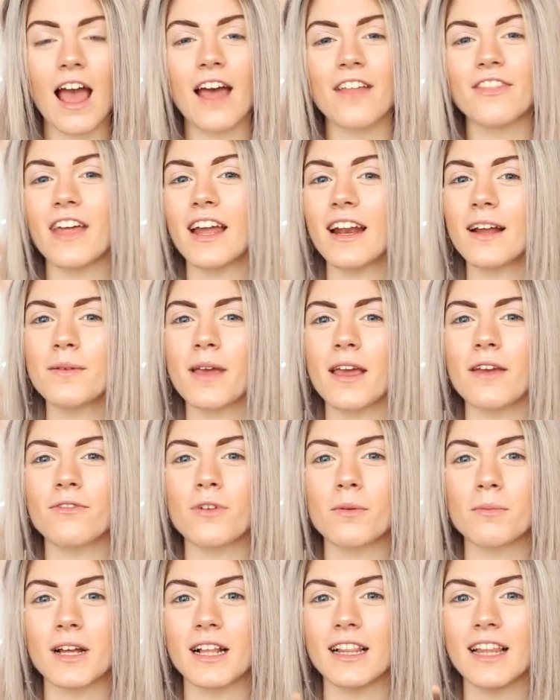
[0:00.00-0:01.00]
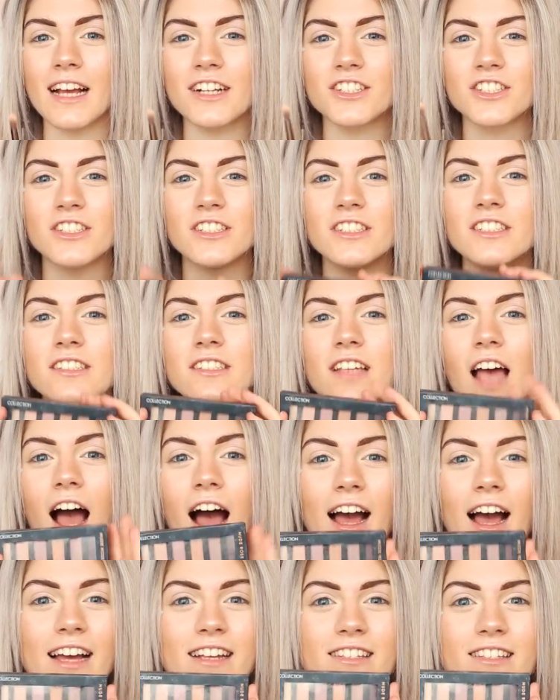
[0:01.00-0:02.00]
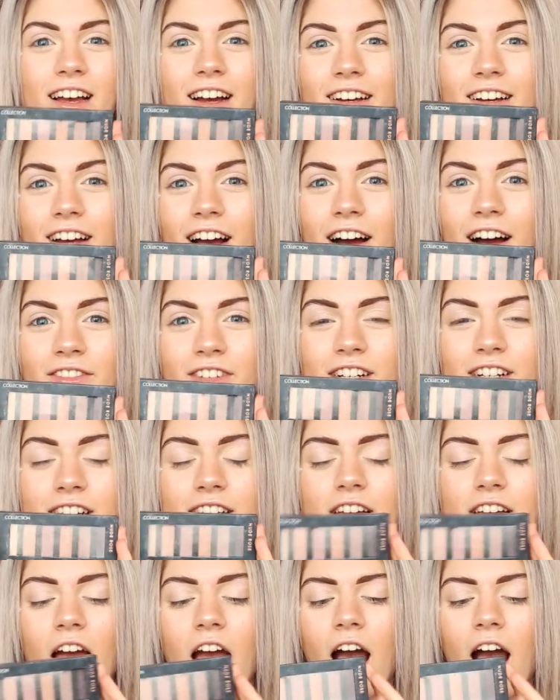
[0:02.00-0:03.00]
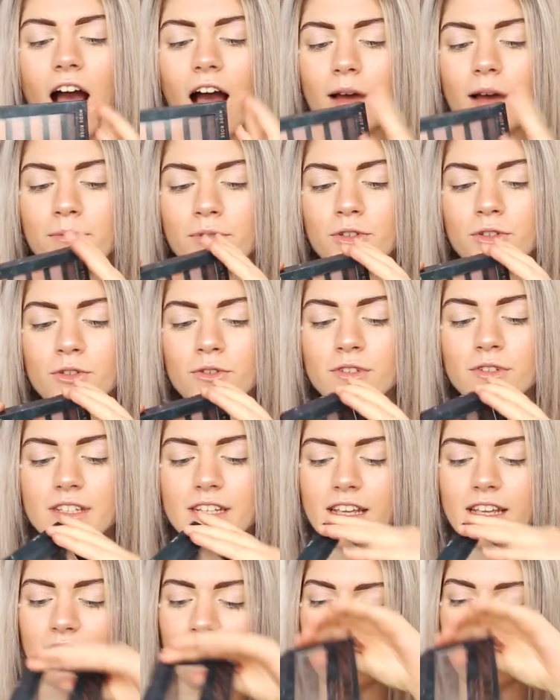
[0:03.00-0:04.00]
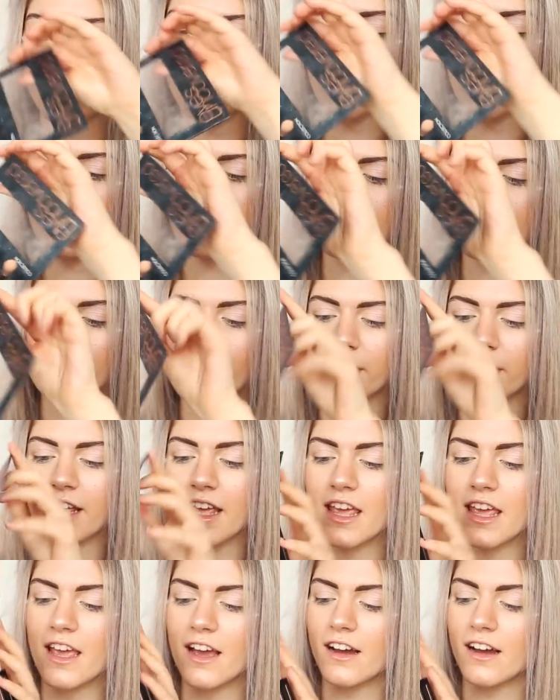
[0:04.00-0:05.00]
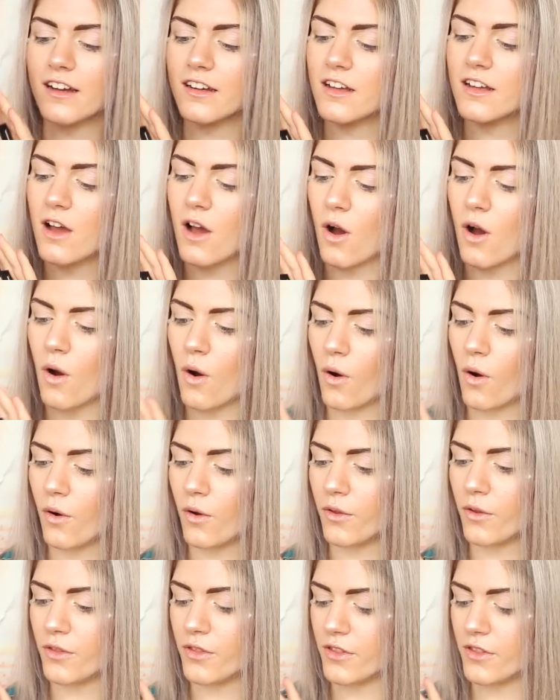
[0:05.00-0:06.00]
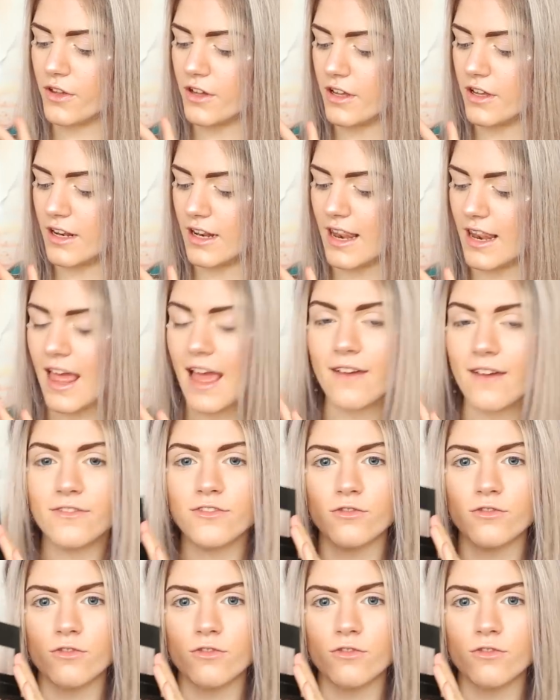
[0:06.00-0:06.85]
Then I'm getting from Collections, Eyes Uncovered. I'm using the first one here on the left,